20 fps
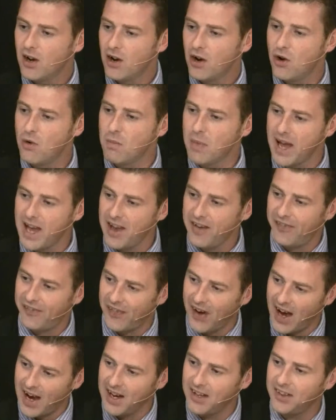who may
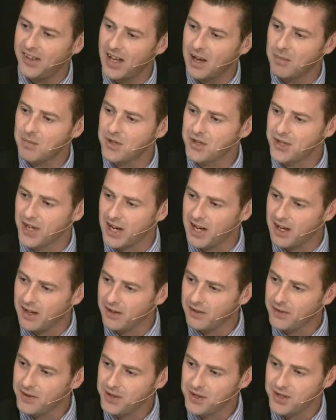find
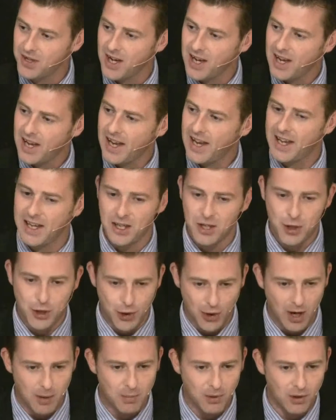themselves in
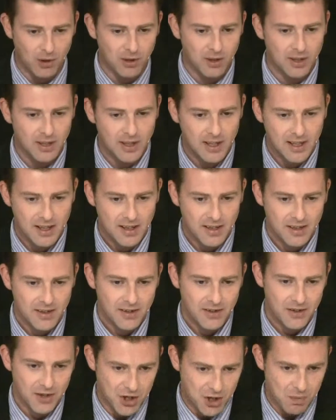trouble
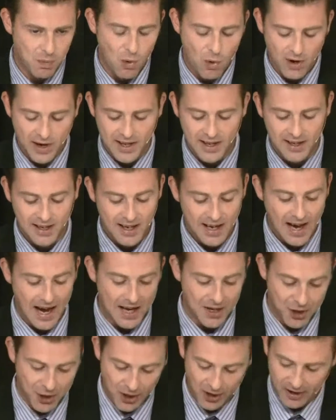this morning
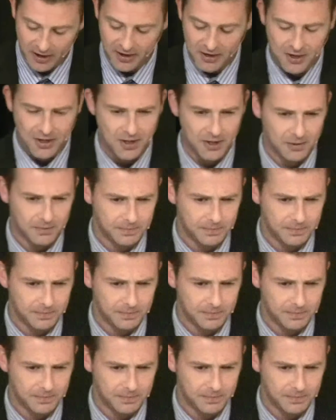at church.